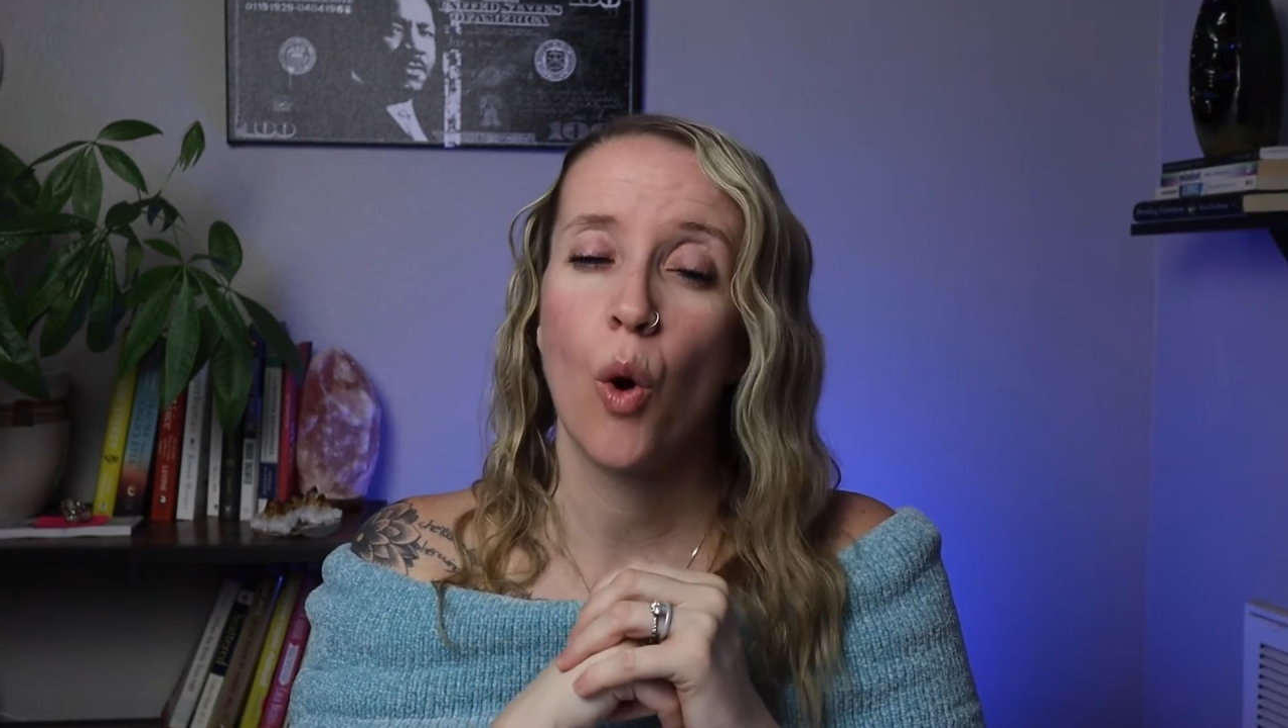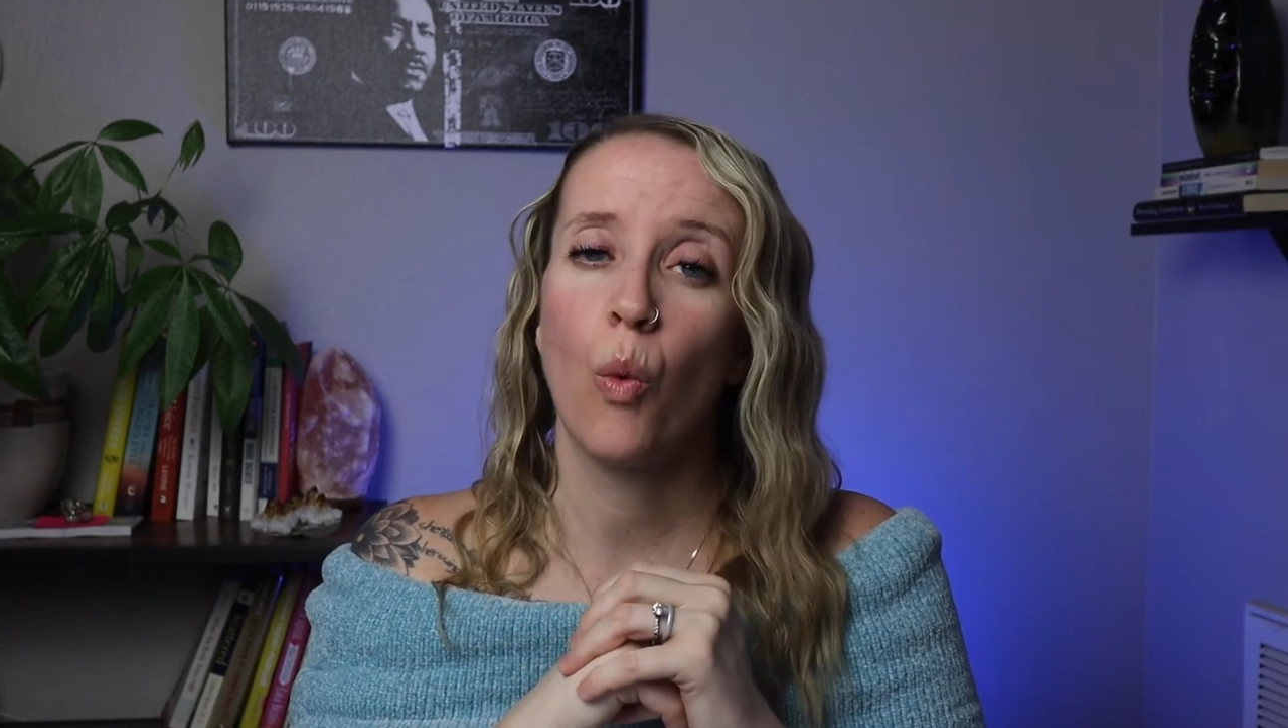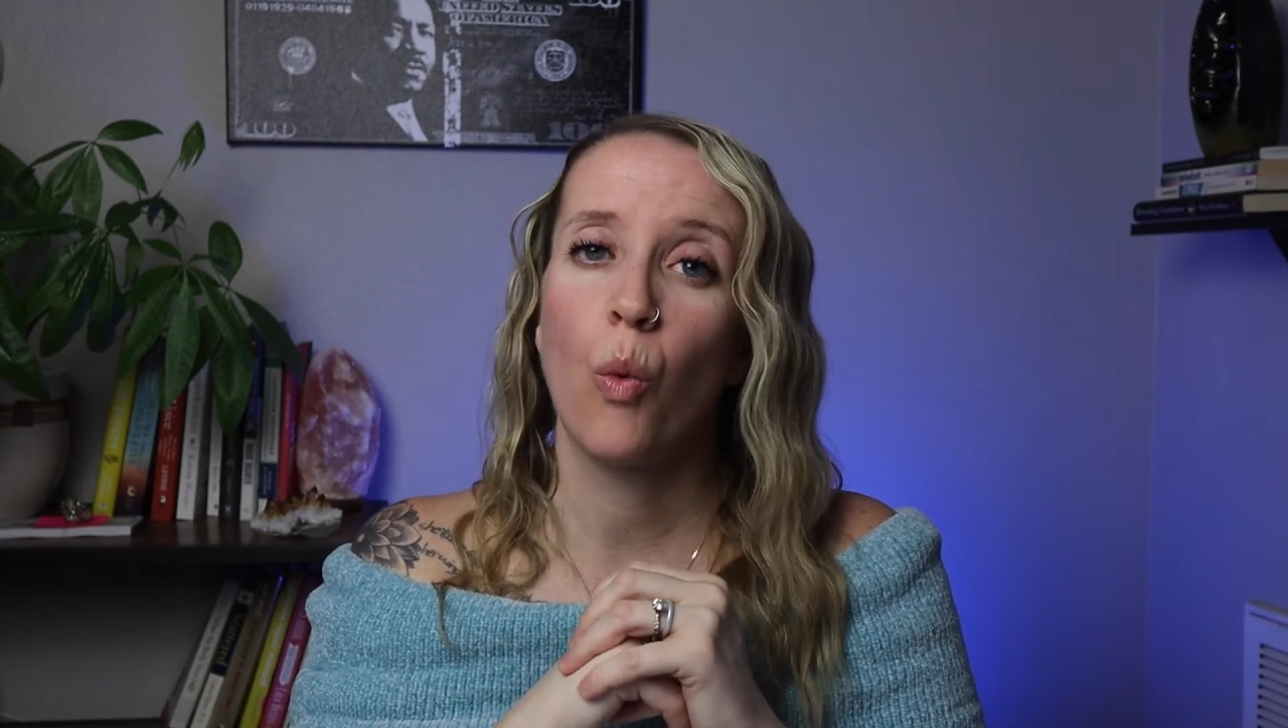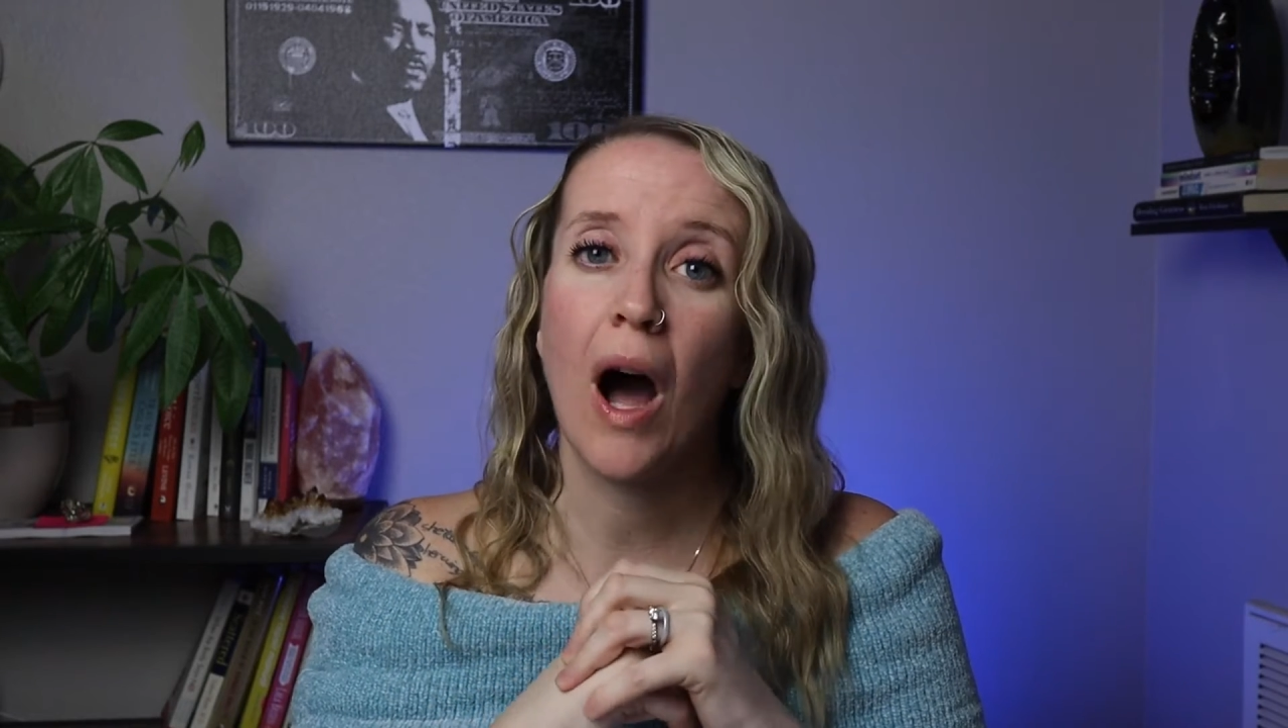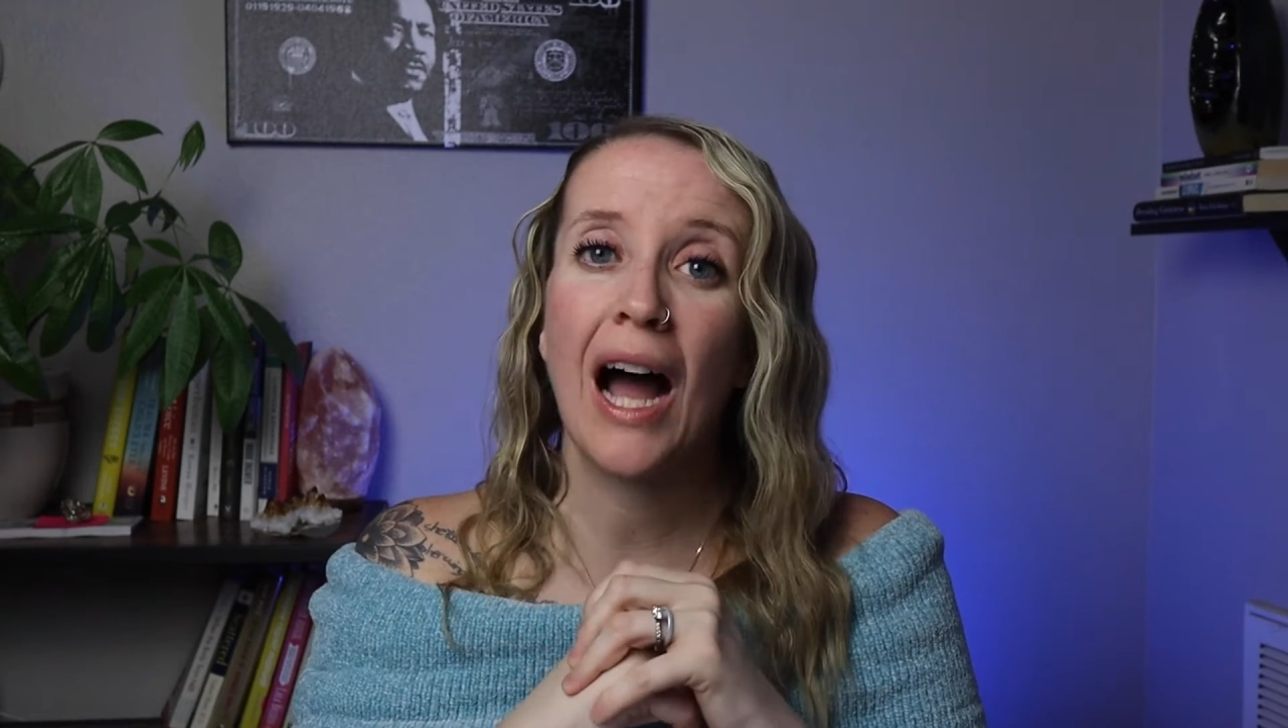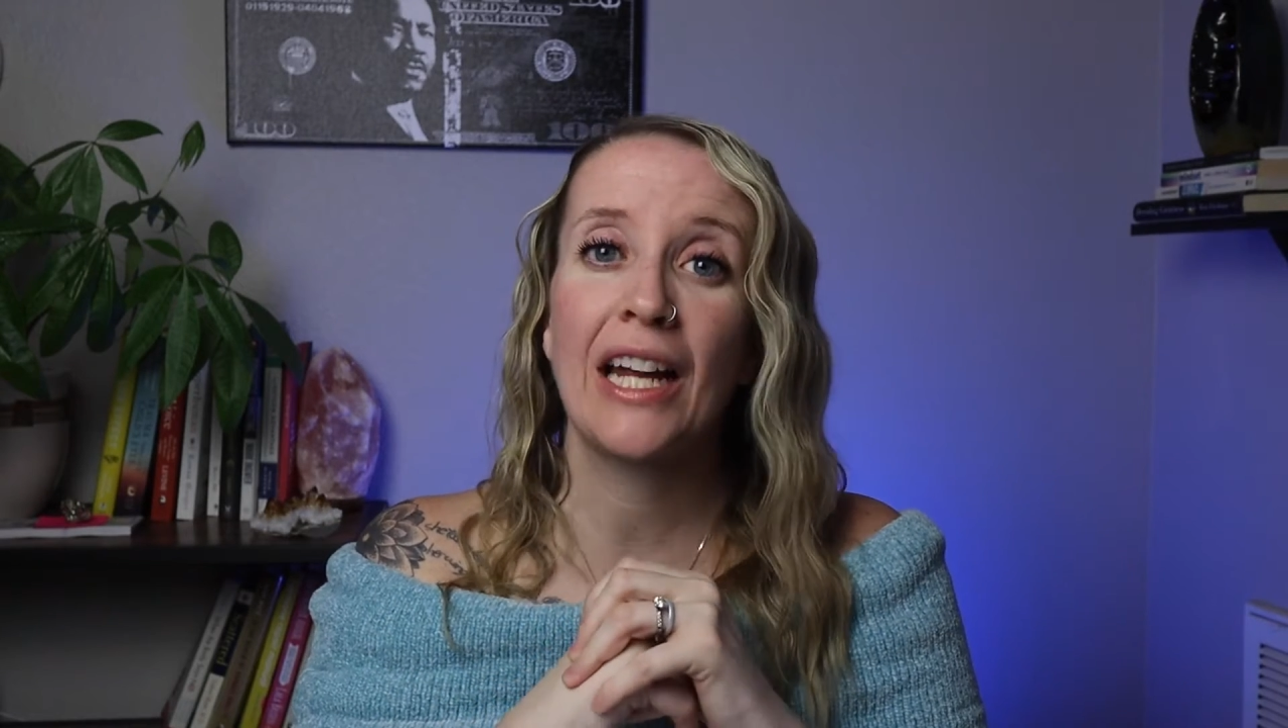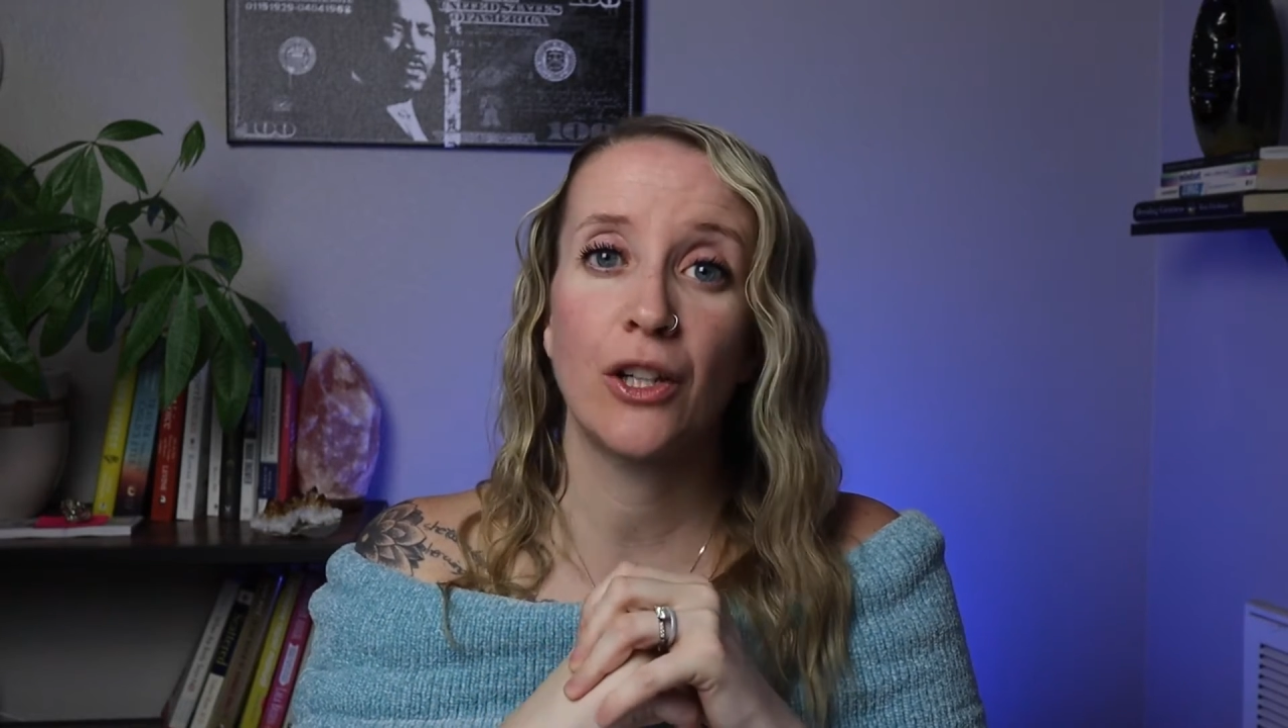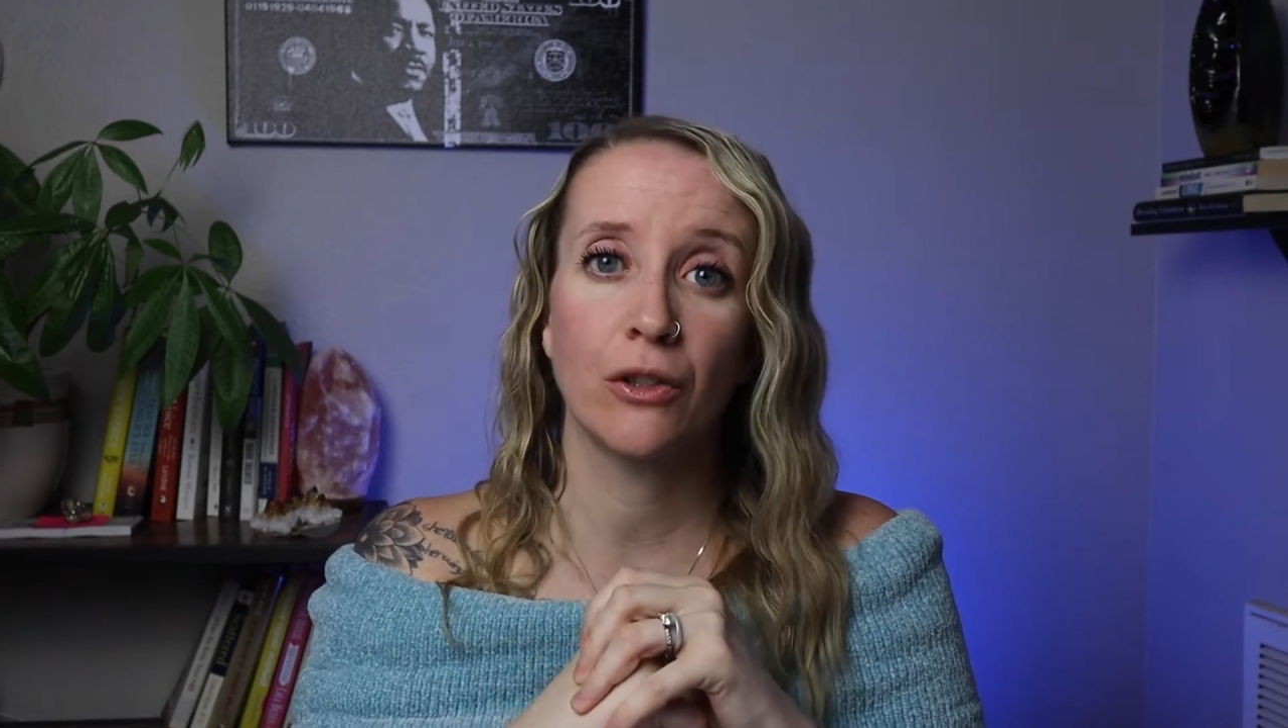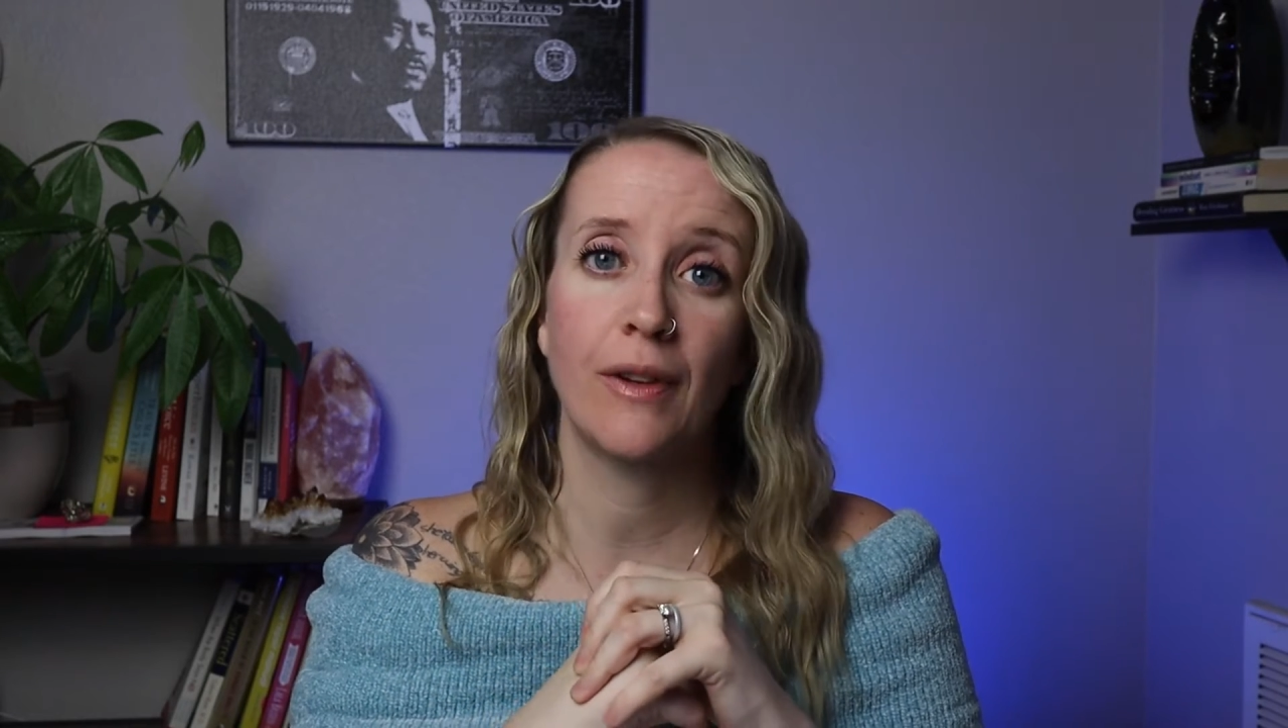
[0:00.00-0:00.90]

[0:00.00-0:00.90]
why your